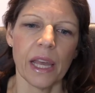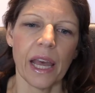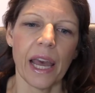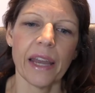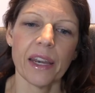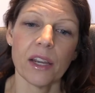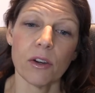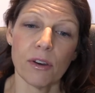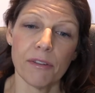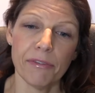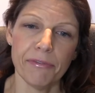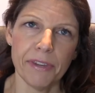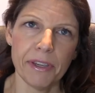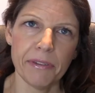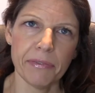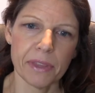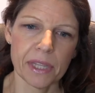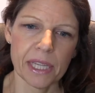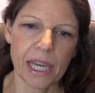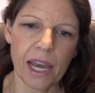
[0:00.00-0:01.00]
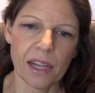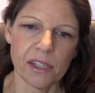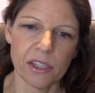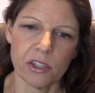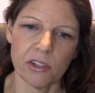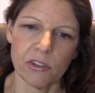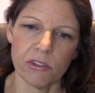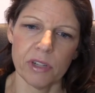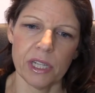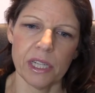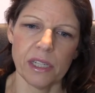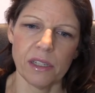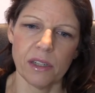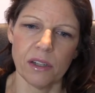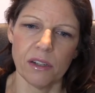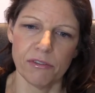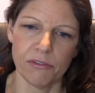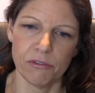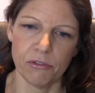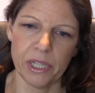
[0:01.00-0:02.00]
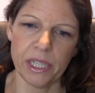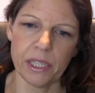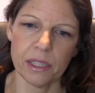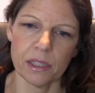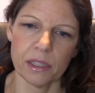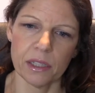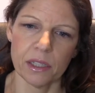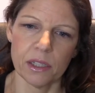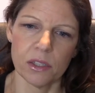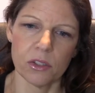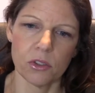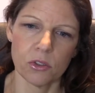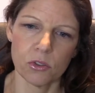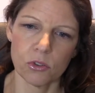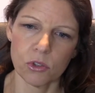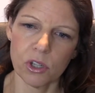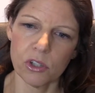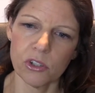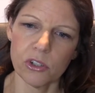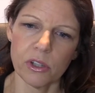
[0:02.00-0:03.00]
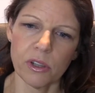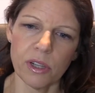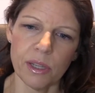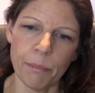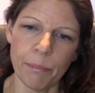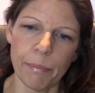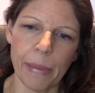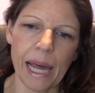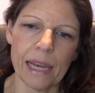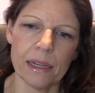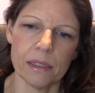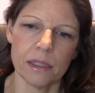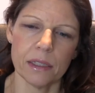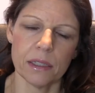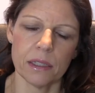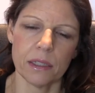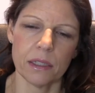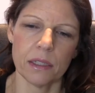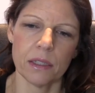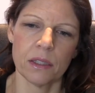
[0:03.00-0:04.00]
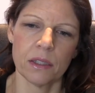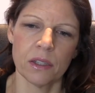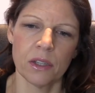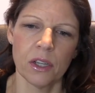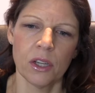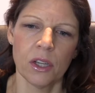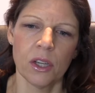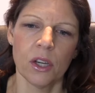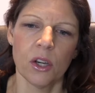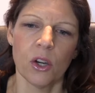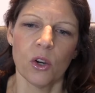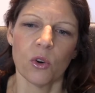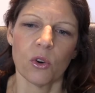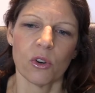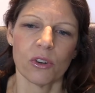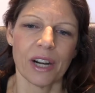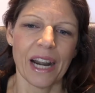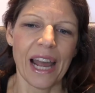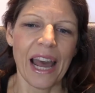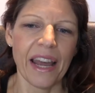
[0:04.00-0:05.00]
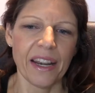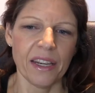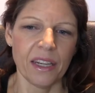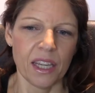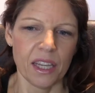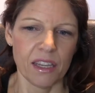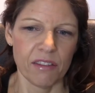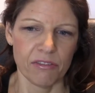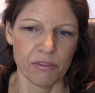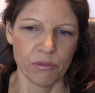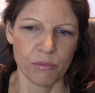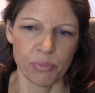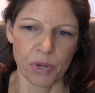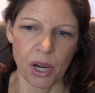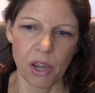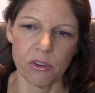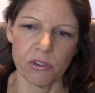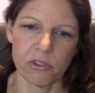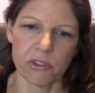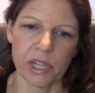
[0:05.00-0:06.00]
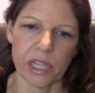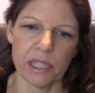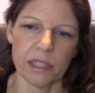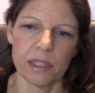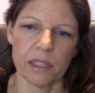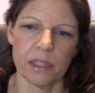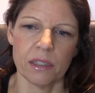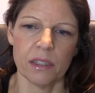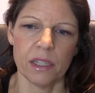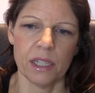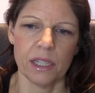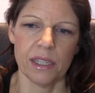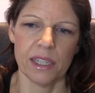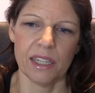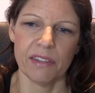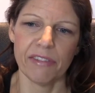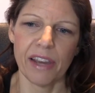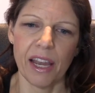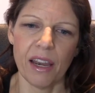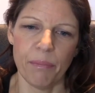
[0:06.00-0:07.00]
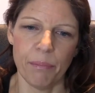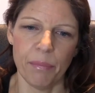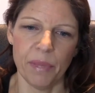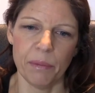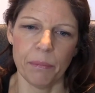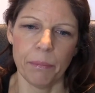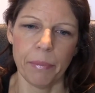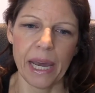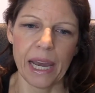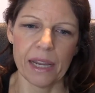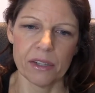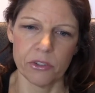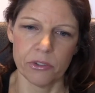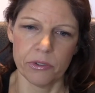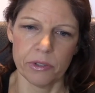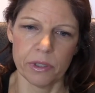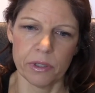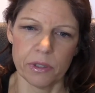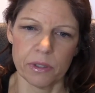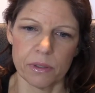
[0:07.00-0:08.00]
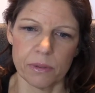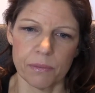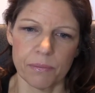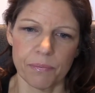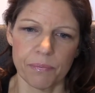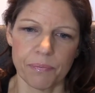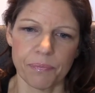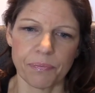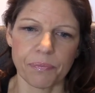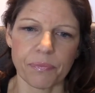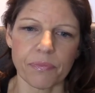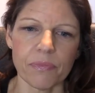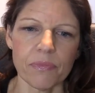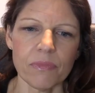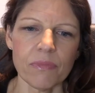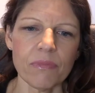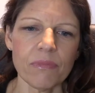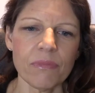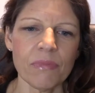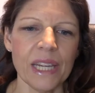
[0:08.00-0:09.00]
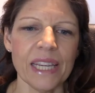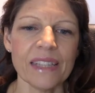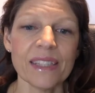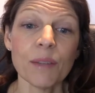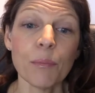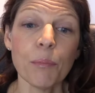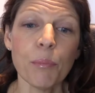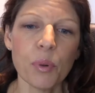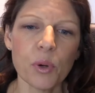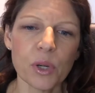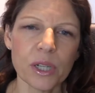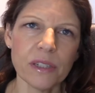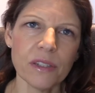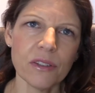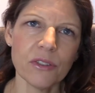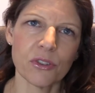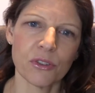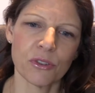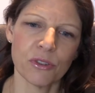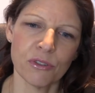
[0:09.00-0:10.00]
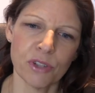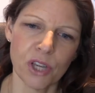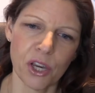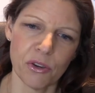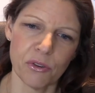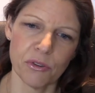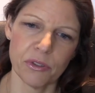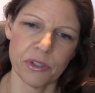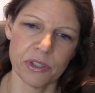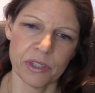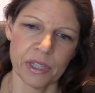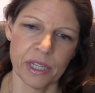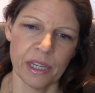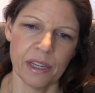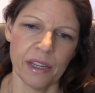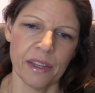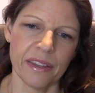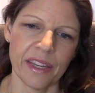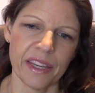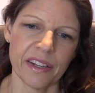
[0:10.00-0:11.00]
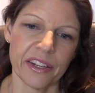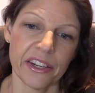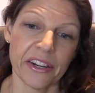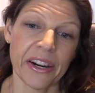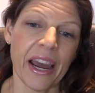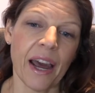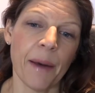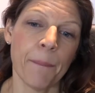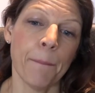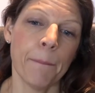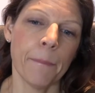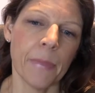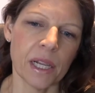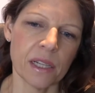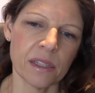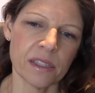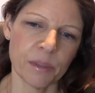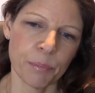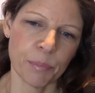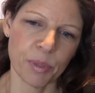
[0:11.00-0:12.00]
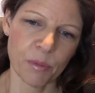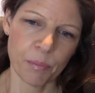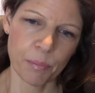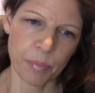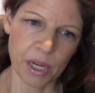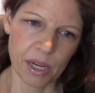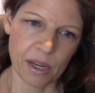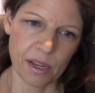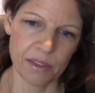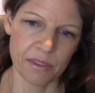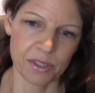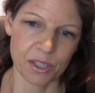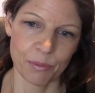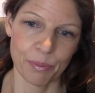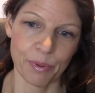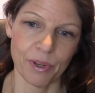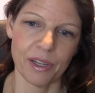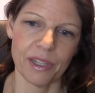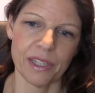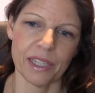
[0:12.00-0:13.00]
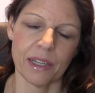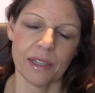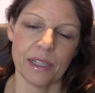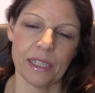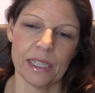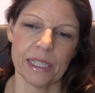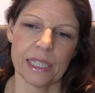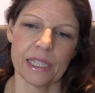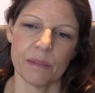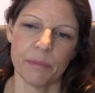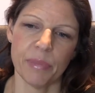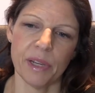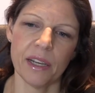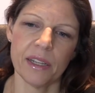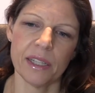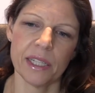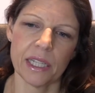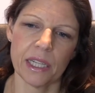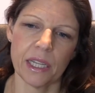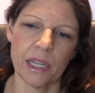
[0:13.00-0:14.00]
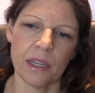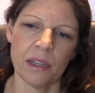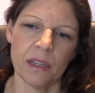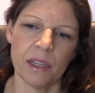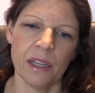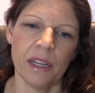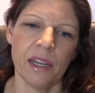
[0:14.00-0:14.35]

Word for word: And our fifth category of risk is structural imbalances or uneven progress in development patterns. It's important to note that there are multiple paths to political instability